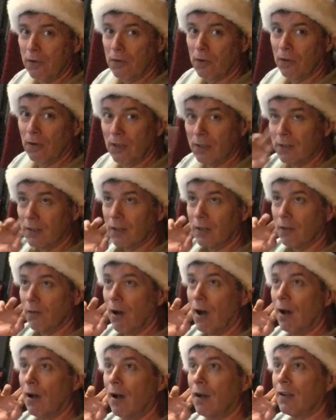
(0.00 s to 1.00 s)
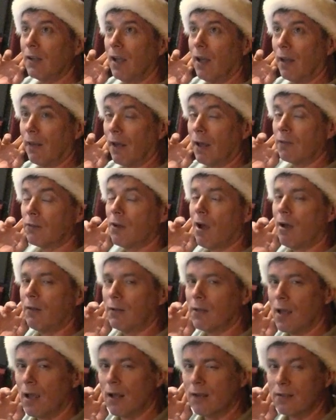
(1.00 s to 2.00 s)
you can listen and go, ah, yeah, that
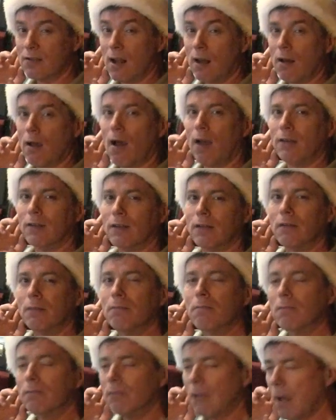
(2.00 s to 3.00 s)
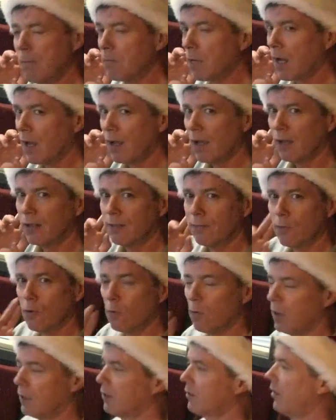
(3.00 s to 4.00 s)
sounds like a Sennheiser
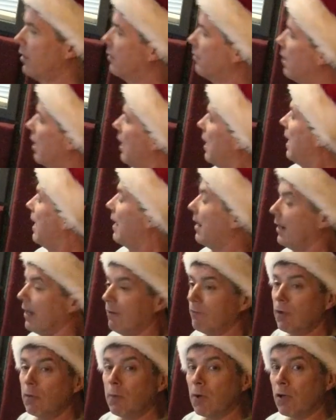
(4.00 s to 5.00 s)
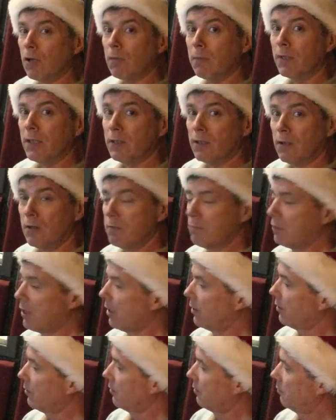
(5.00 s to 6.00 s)
MKH-416. And everybody will be so
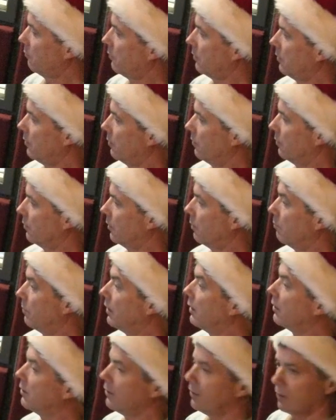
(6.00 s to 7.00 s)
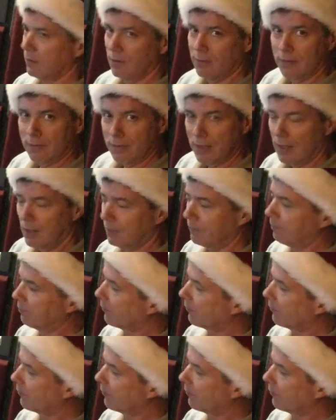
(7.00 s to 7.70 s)
impressed with your abilities to tell.